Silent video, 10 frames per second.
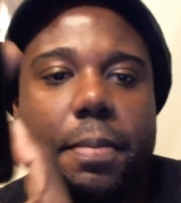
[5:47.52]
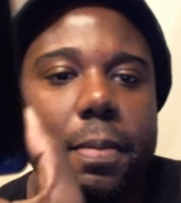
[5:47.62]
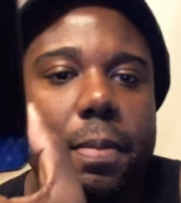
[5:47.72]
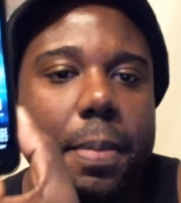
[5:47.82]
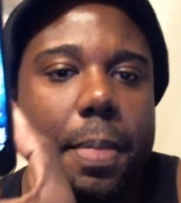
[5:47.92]

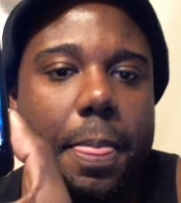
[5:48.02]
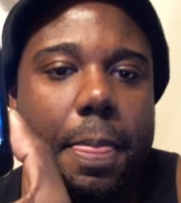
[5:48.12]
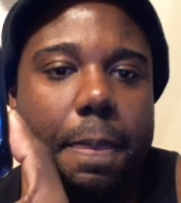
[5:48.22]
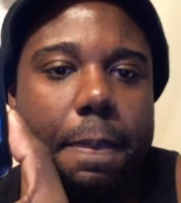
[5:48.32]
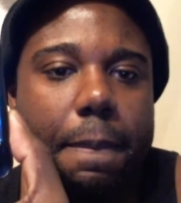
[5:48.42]

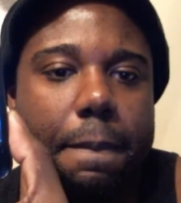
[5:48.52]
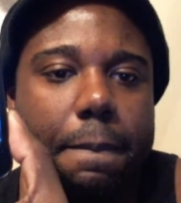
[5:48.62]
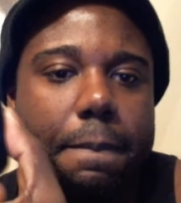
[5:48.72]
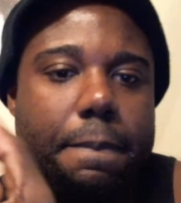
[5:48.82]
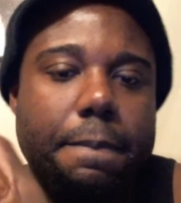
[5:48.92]

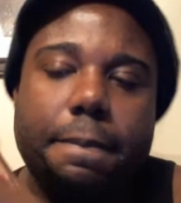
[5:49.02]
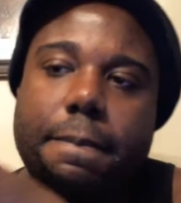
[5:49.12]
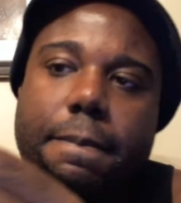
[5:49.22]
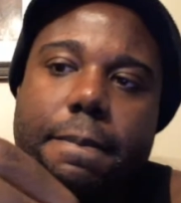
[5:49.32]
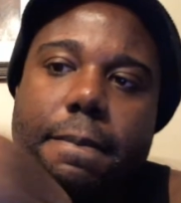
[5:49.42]

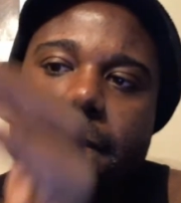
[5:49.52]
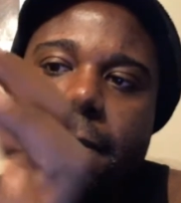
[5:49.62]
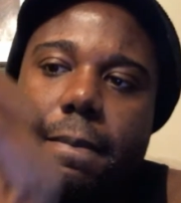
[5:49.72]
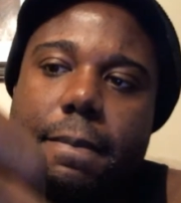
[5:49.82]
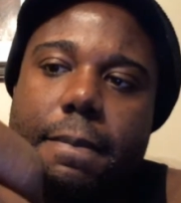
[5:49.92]

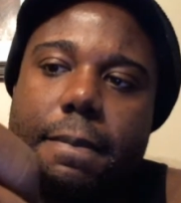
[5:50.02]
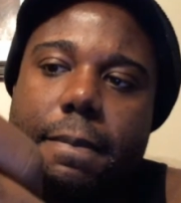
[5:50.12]
(no one is talking)